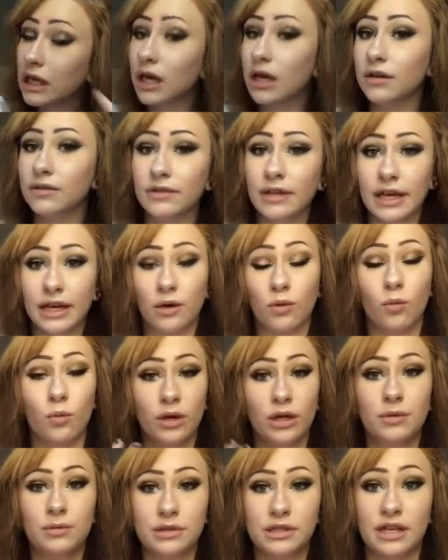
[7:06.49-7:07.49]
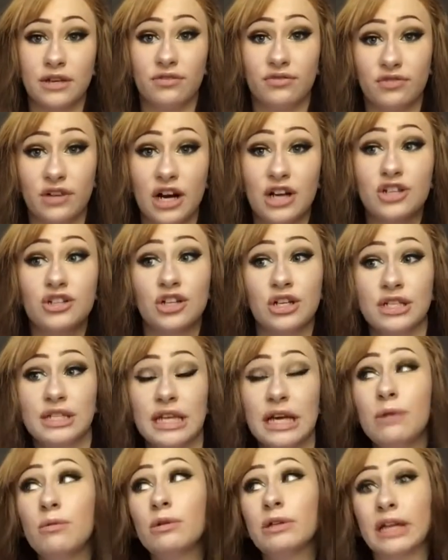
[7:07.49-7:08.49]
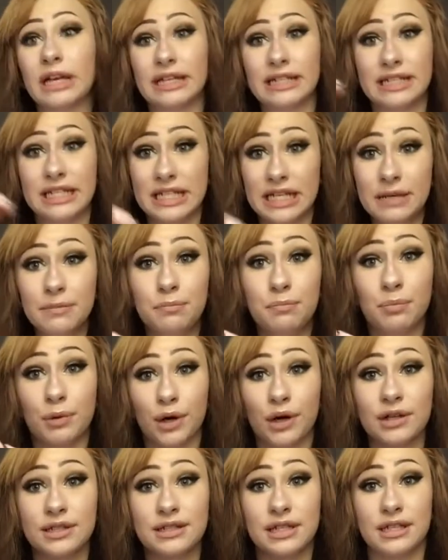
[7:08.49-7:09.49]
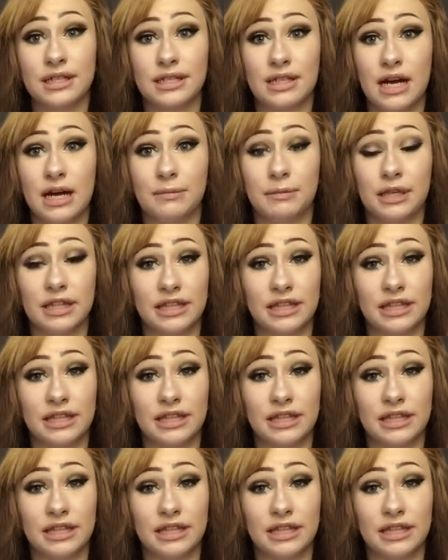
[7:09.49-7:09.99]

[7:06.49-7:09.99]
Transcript: of like when it was like fresh, because they were like deep burns at the time.